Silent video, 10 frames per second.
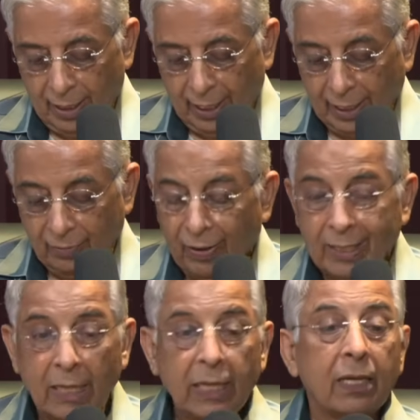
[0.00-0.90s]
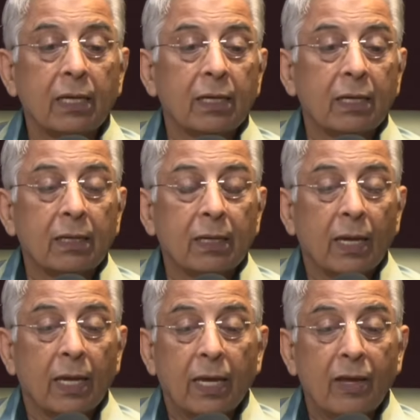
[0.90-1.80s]
And finally,
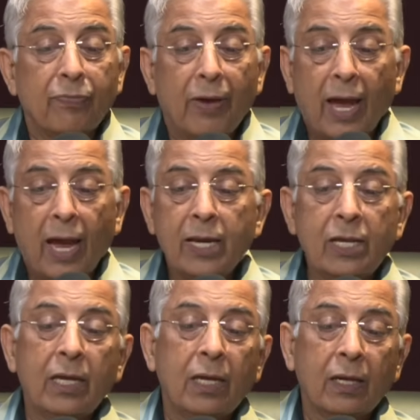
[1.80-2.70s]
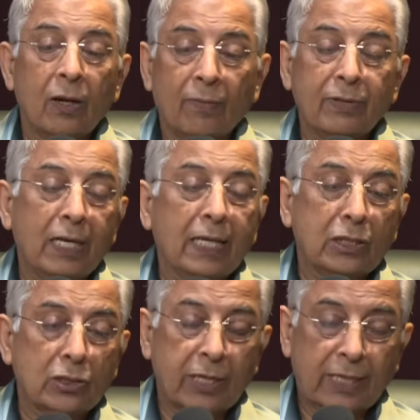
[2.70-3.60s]
if any of the
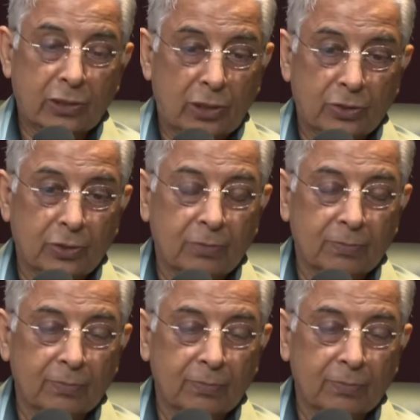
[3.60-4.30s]
legislatures,